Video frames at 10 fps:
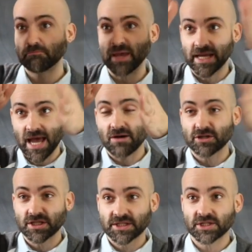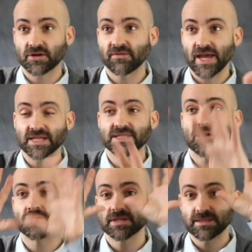pick out survey
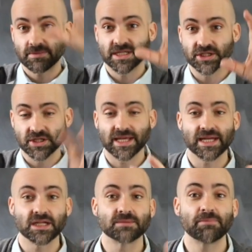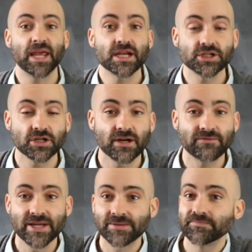zones to potentially get a picture of
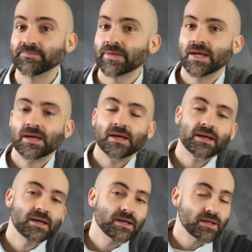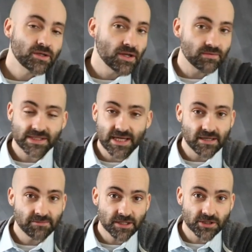it. No one's got
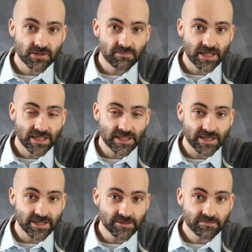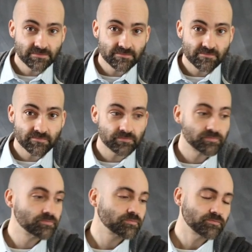a picture of Planet Nine.
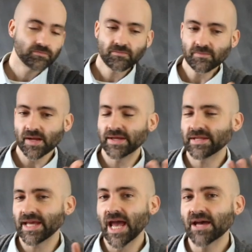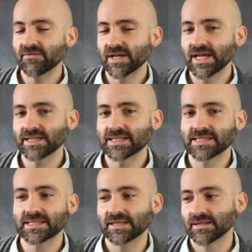The
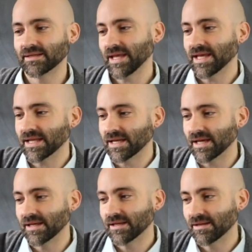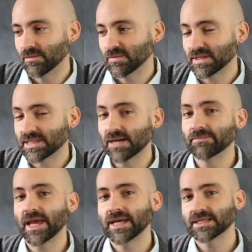evidence in
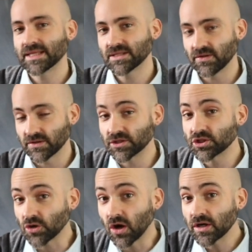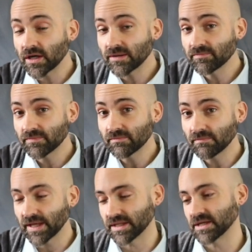some cases looks stronger.
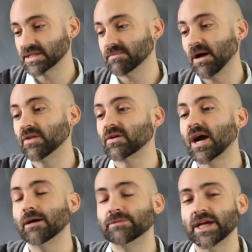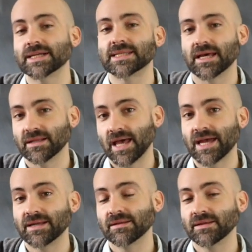Like there are some other objects that
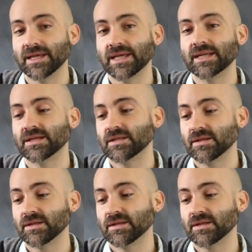lead